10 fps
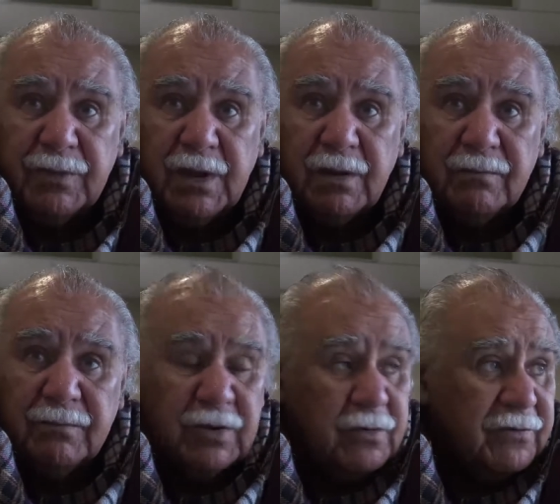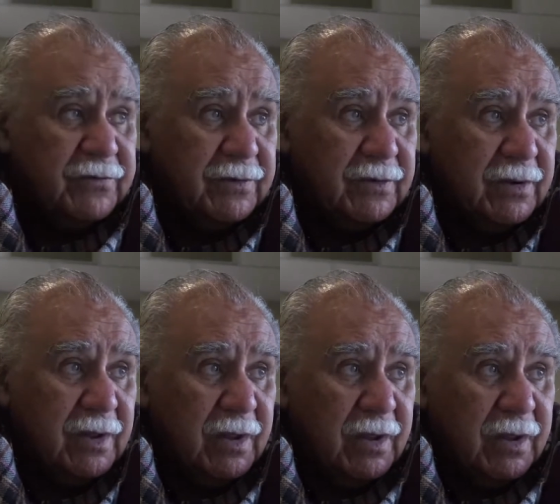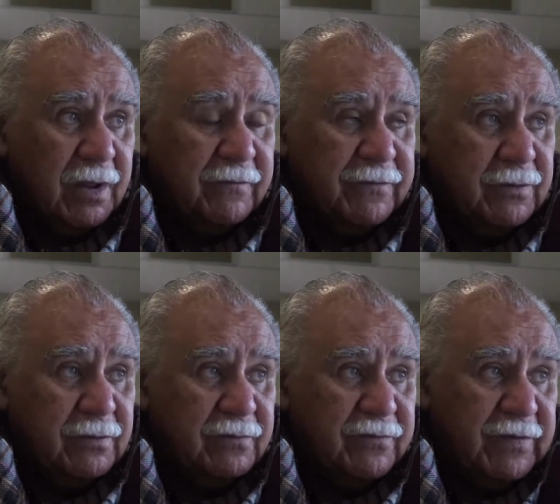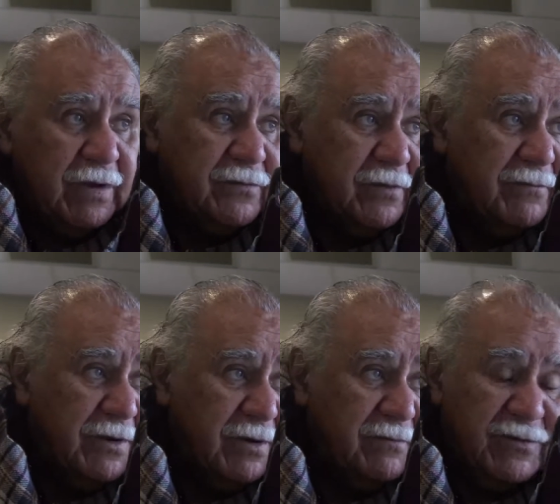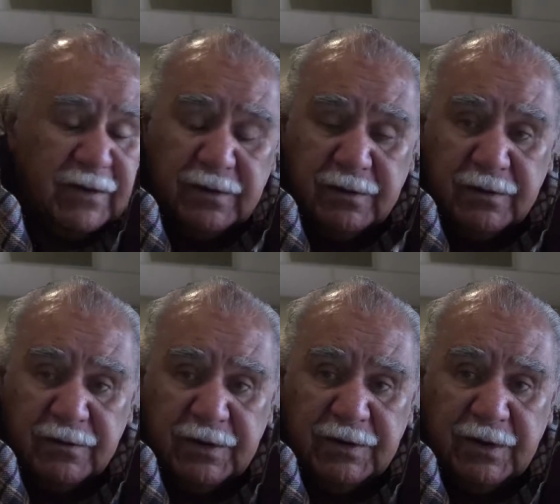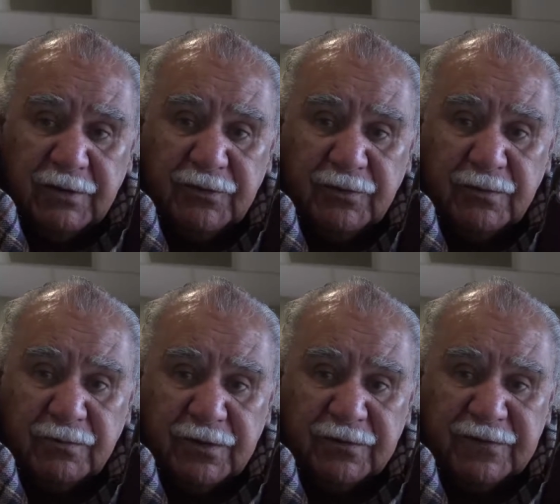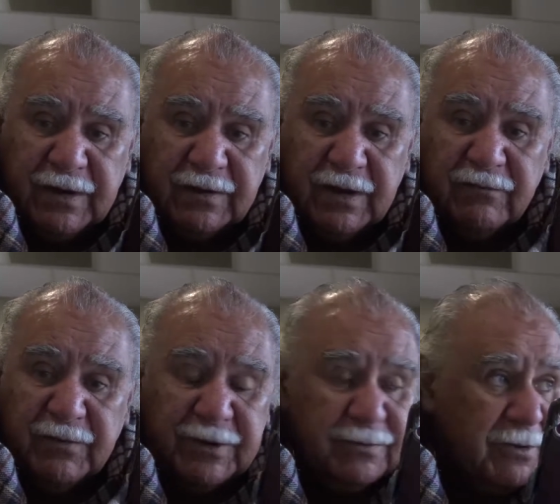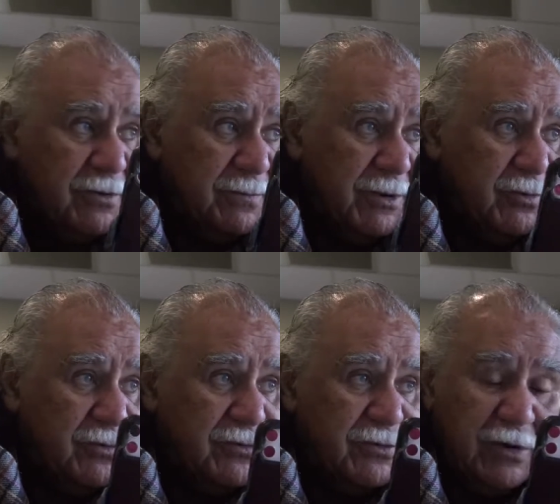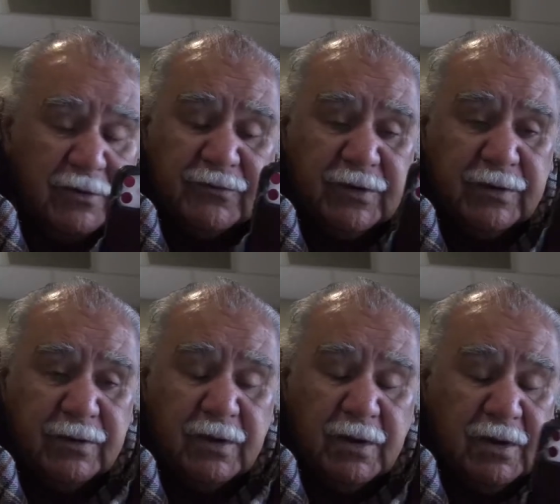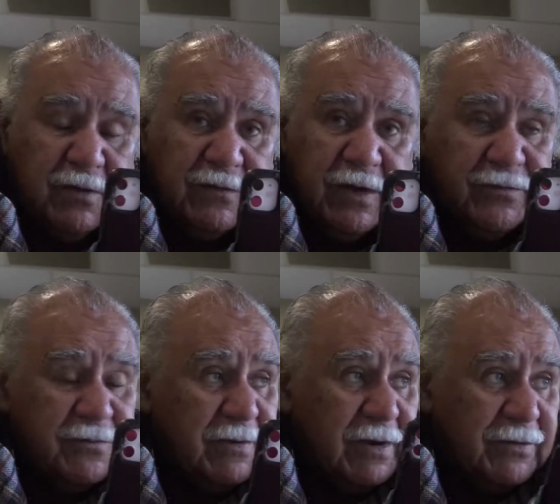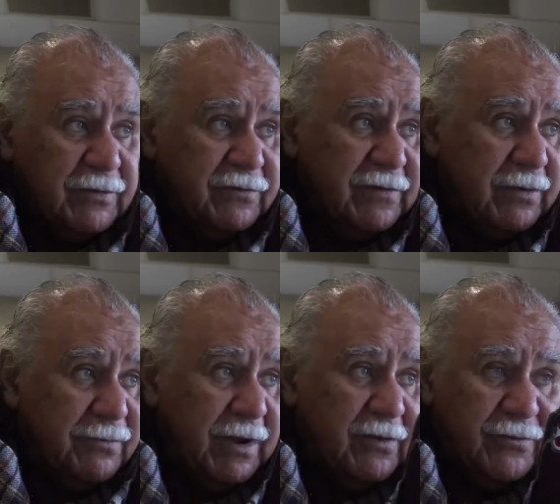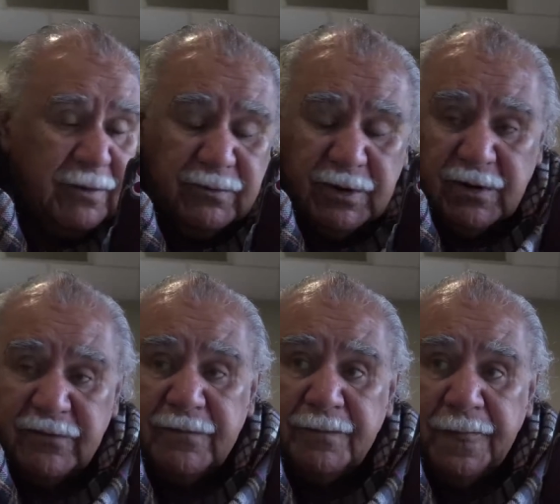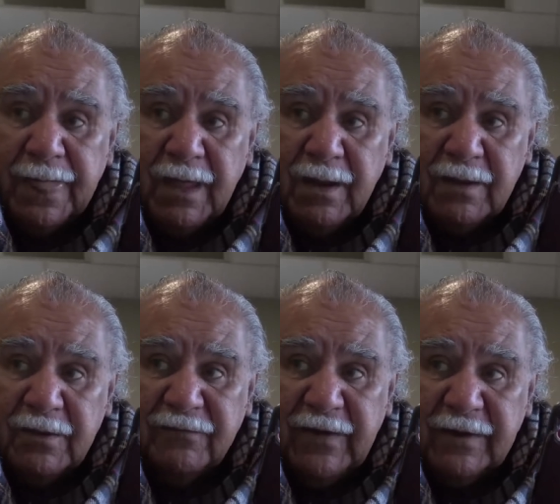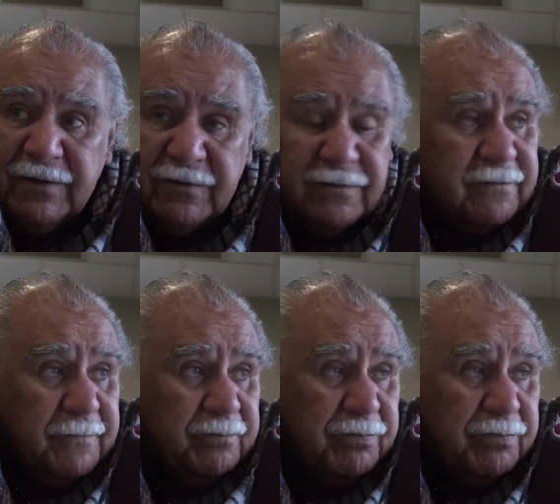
Yeah, because it, if you say sovereignty never ceded and then you go and talk with the state government, whether it be Northern Territory, South Australia, New South Wales or anywhere else, the fact is